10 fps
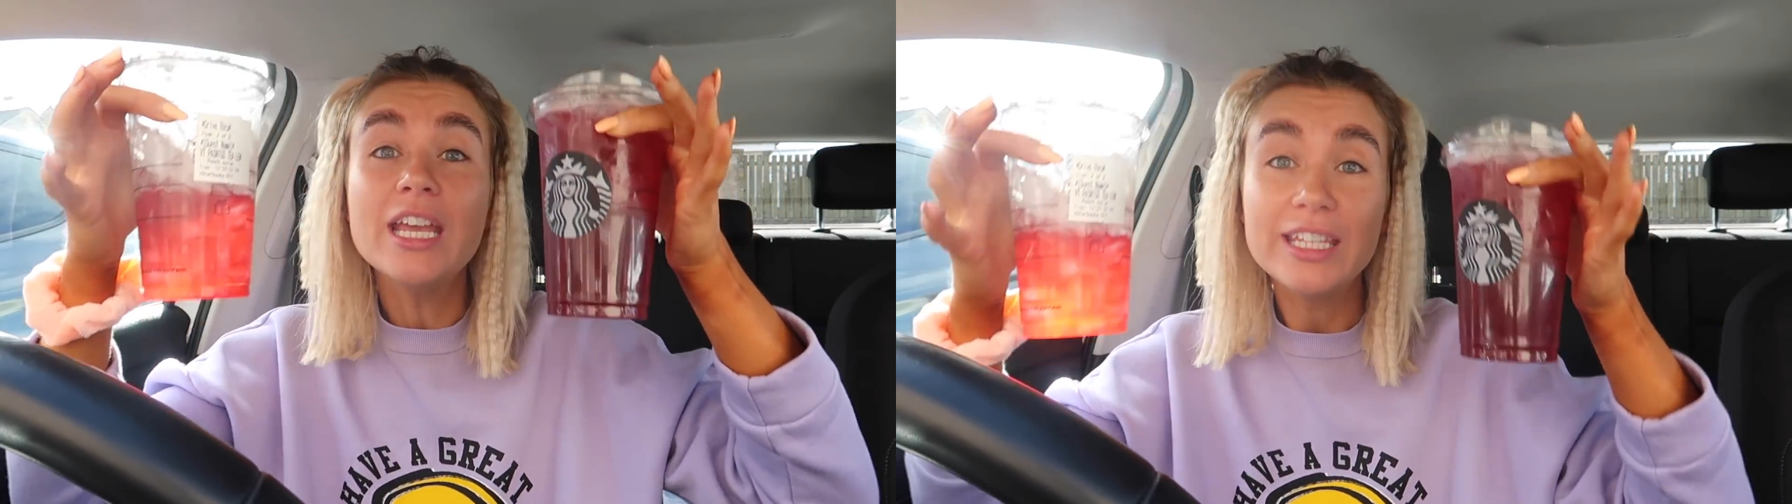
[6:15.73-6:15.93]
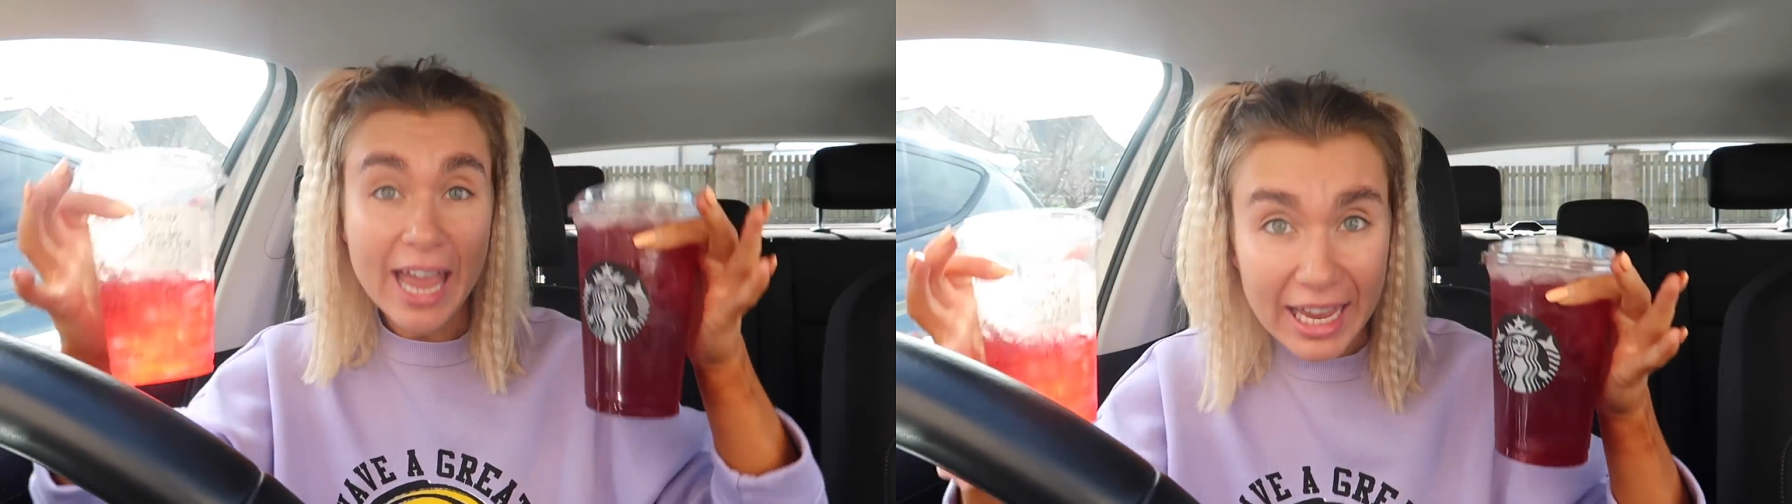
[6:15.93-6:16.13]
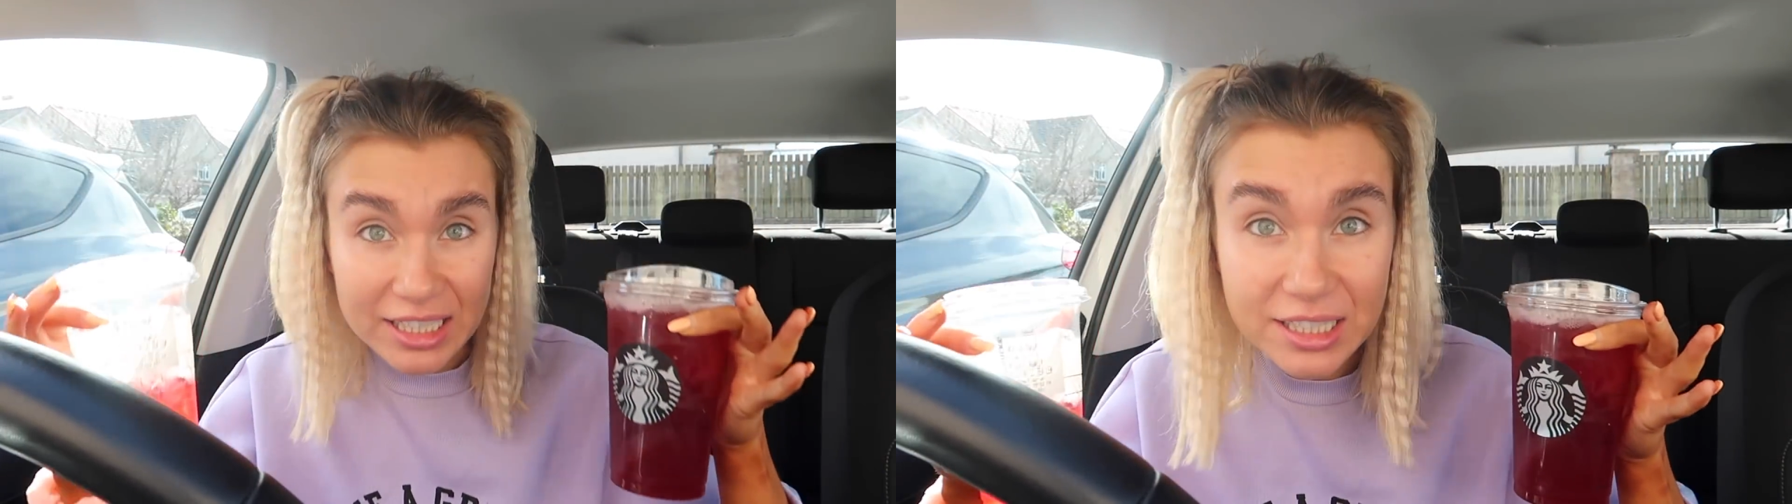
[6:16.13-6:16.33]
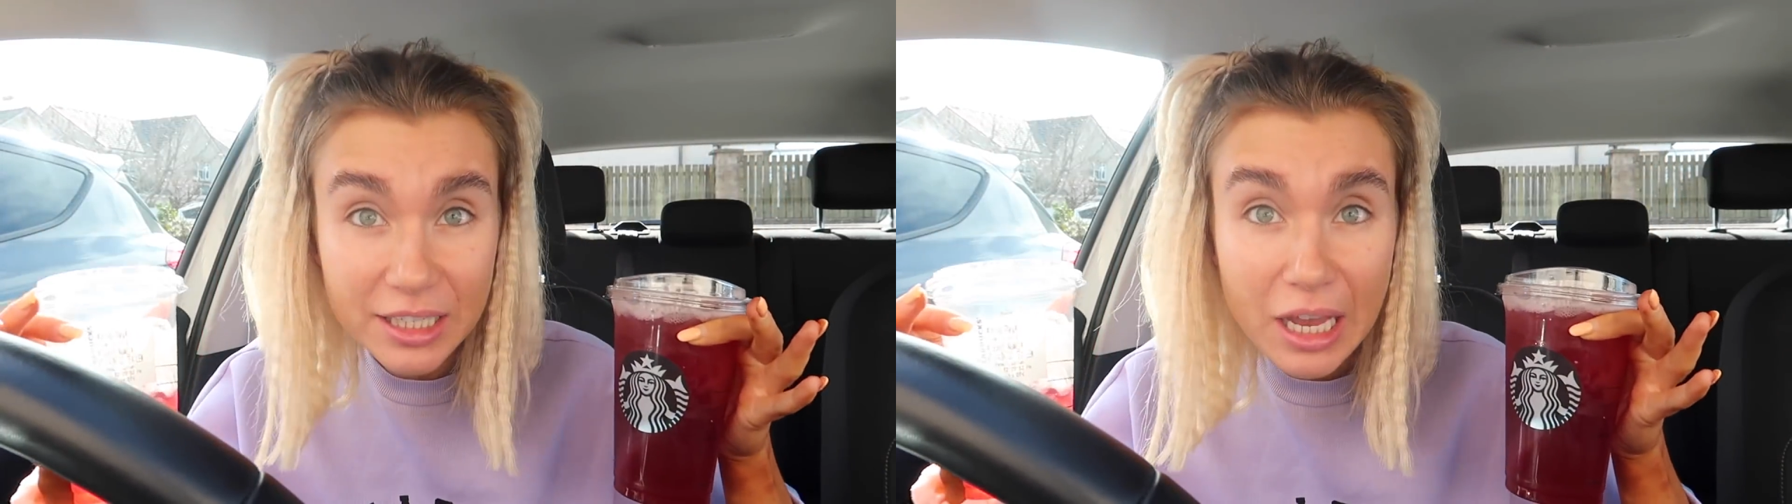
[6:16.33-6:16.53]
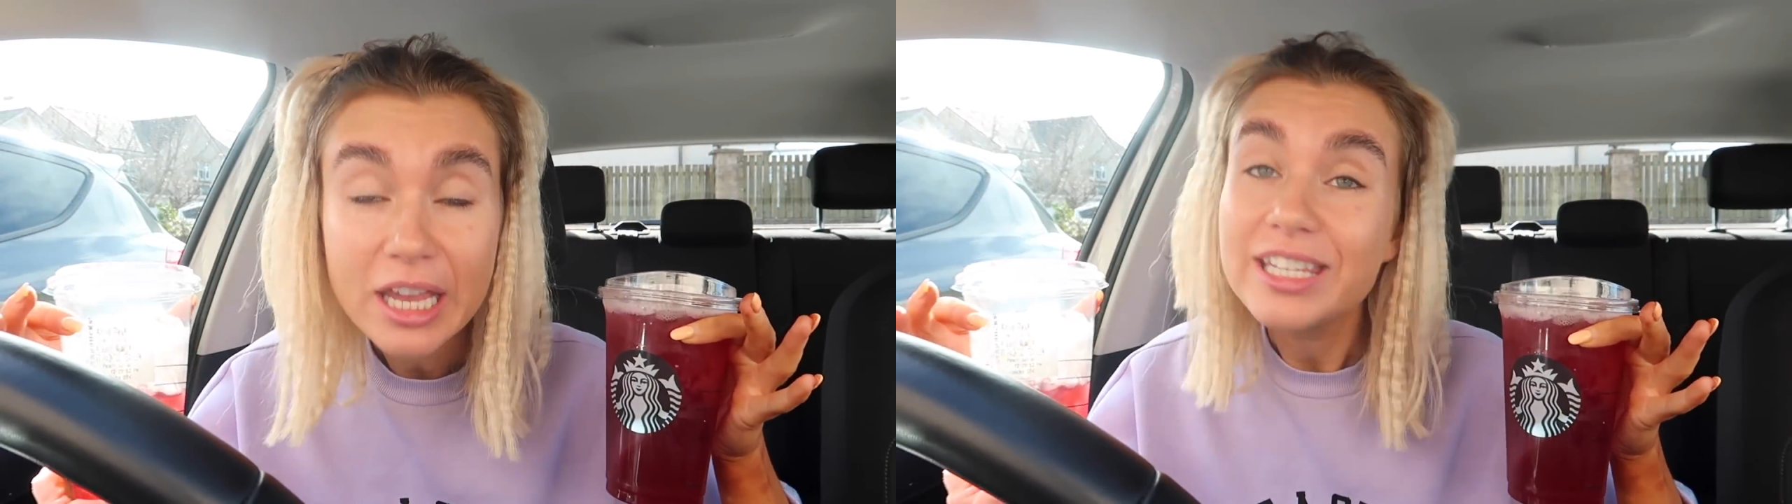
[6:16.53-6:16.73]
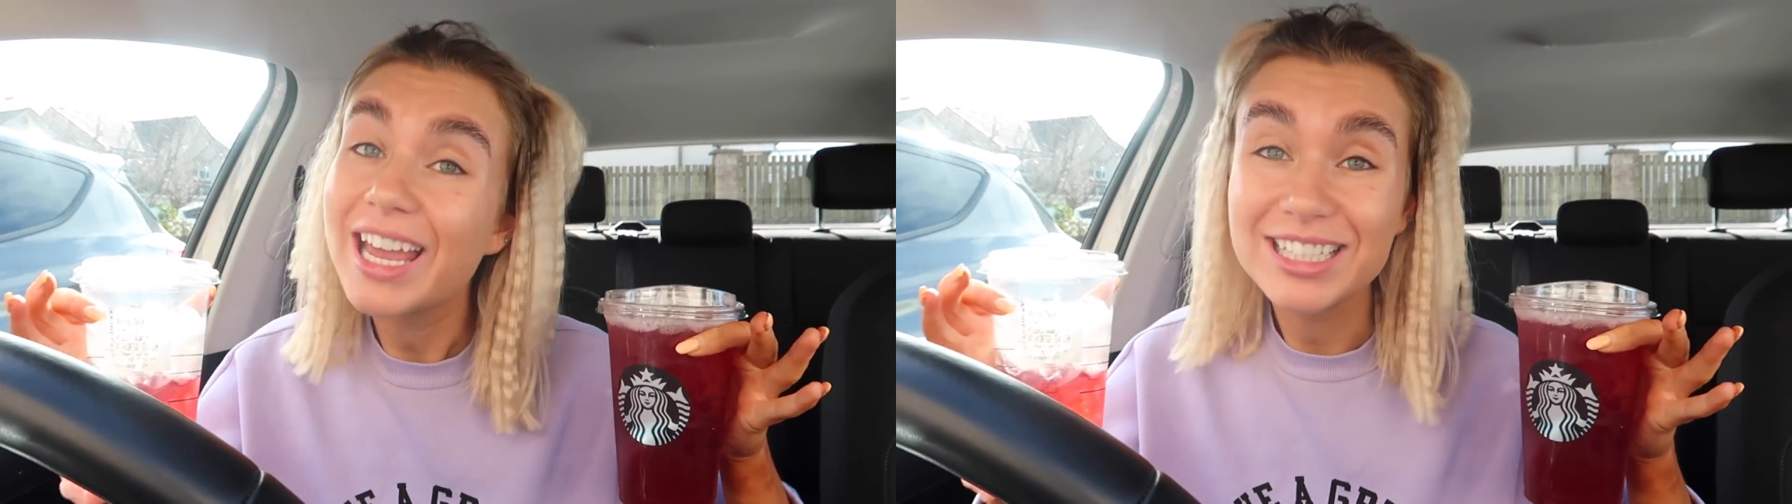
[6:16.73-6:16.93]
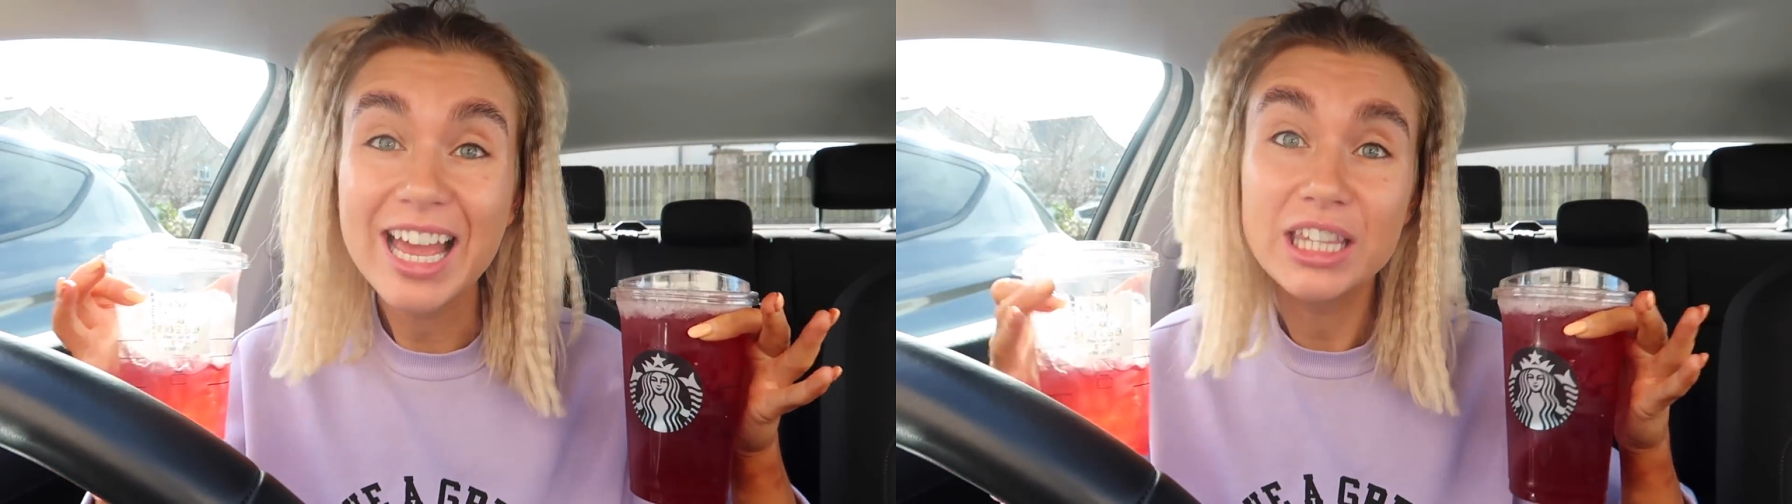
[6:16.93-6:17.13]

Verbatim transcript: Yes, yes,